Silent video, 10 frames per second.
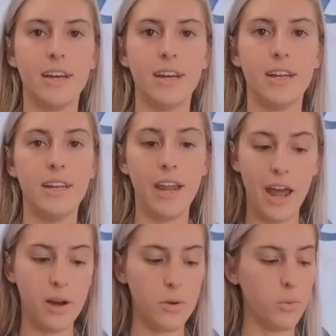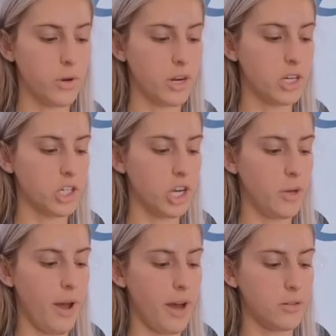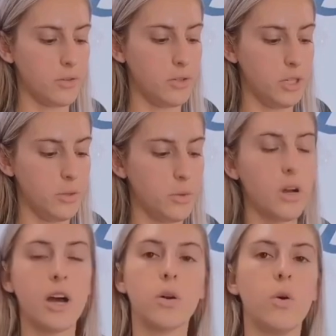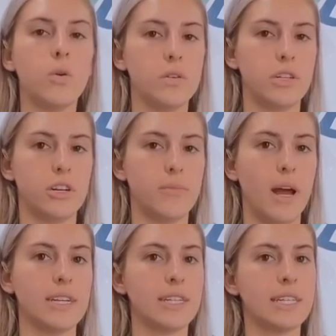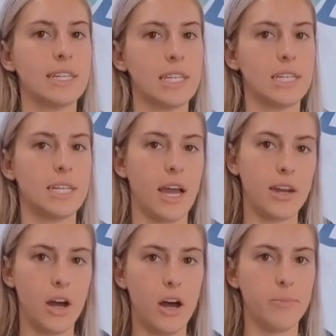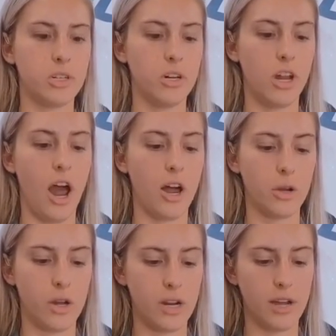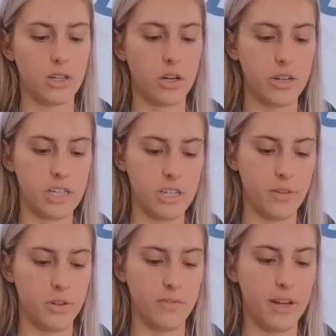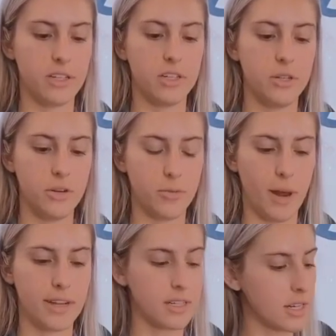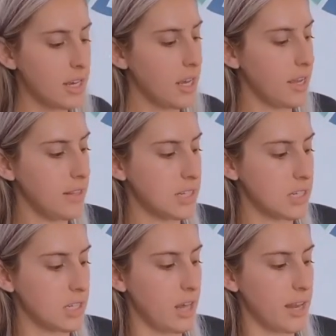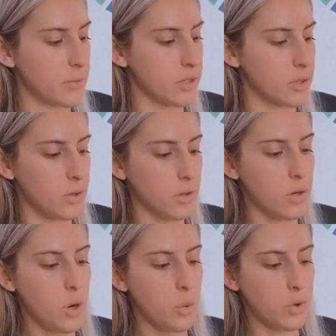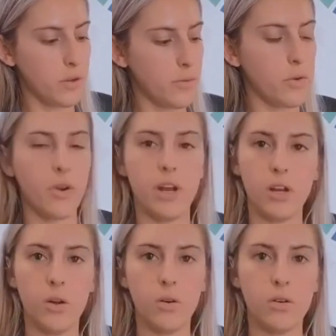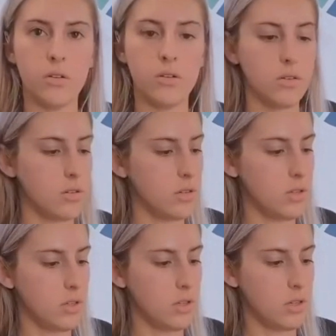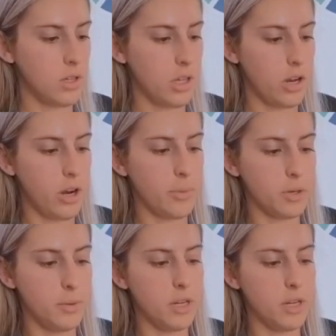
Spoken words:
Now we're going to show you how to cut a hole into your mask. This is the second option on how to connect our EasyFlow device to your mask. And this is the end result, where you've created a hole, you're able to put in